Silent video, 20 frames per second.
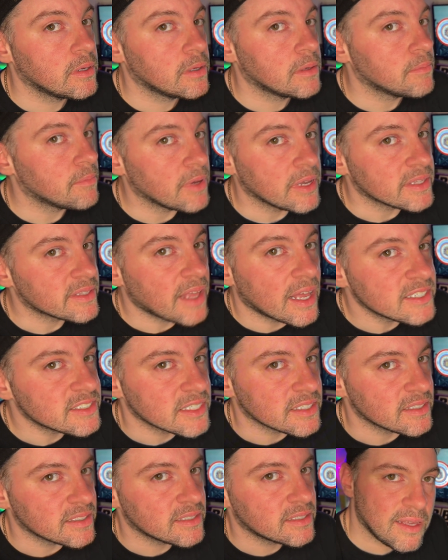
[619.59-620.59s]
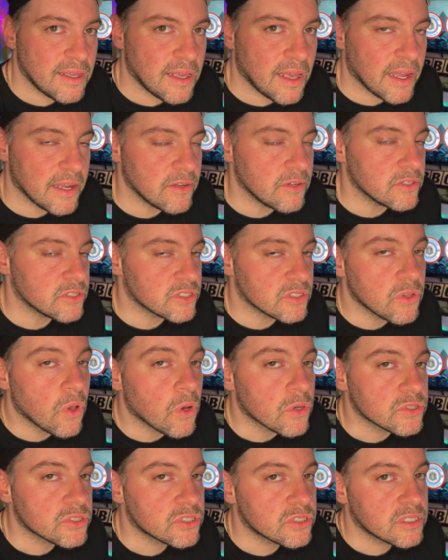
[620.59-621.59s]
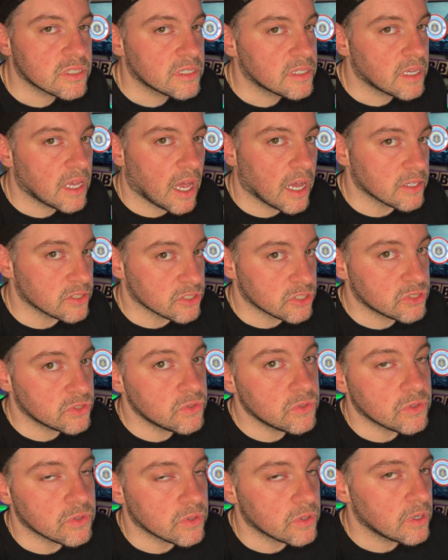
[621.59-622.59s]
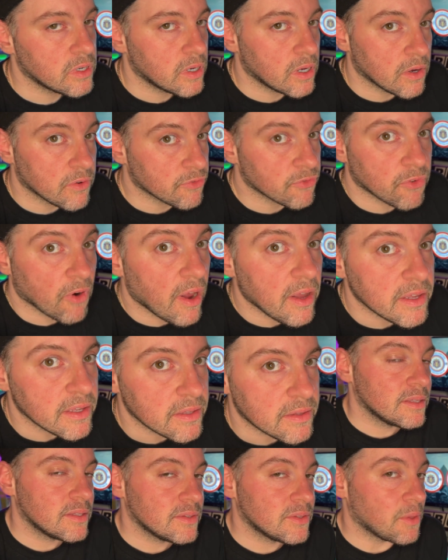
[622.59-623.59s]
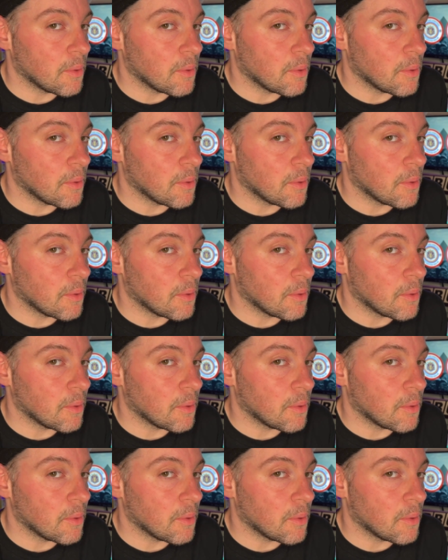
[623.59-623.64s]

But it doesn't. He looks lost, unsure, afraid.